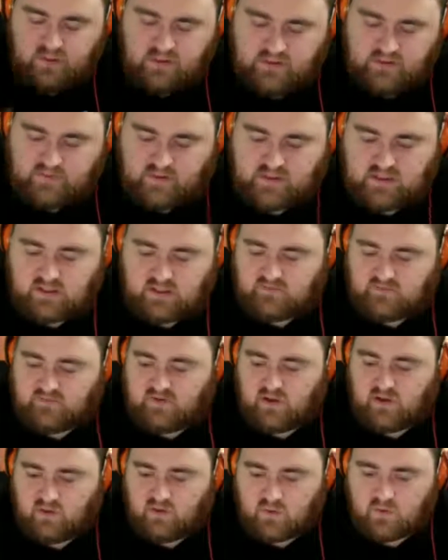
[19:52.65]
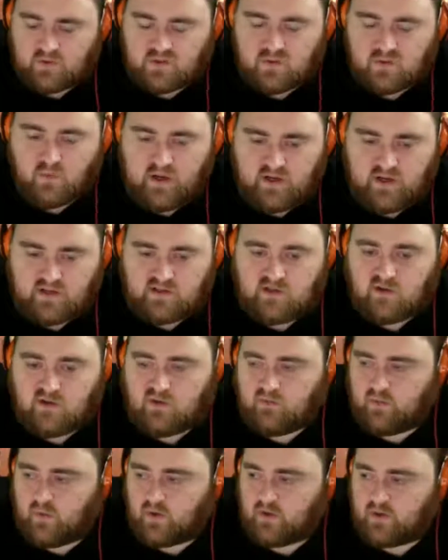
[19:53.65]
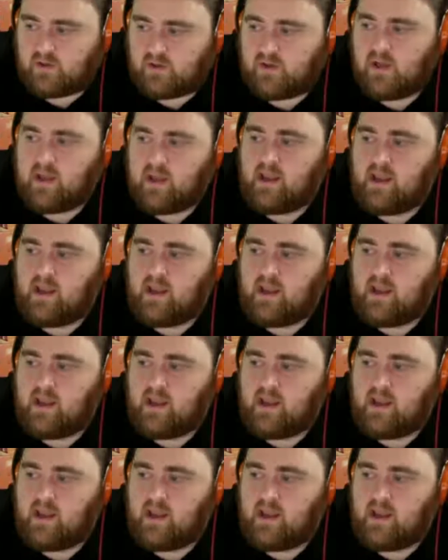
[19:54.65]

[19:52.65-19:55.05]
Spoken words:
especially on FanDuel, is the win is so important.